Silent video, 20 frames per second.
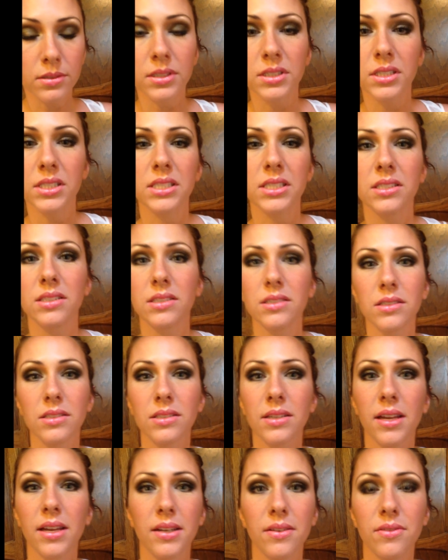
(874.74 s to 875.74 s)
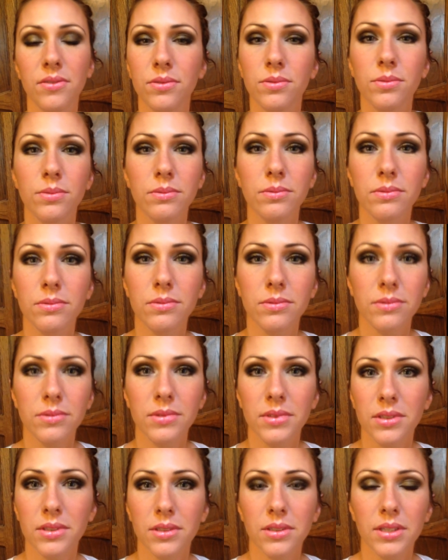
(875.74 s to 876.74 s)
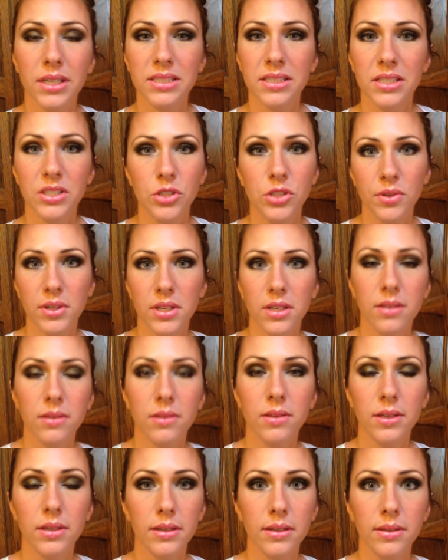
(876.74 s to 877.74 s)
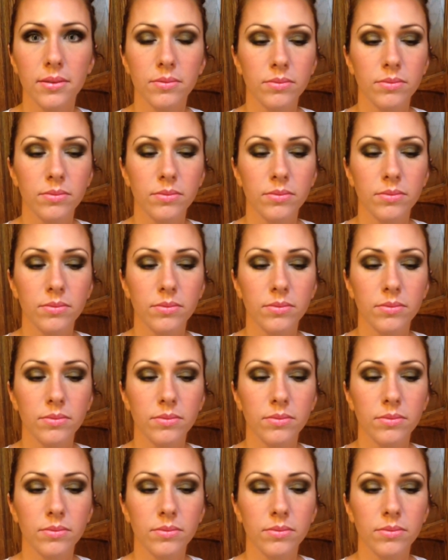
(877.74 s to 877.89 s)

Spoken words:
It just kind of accentuated the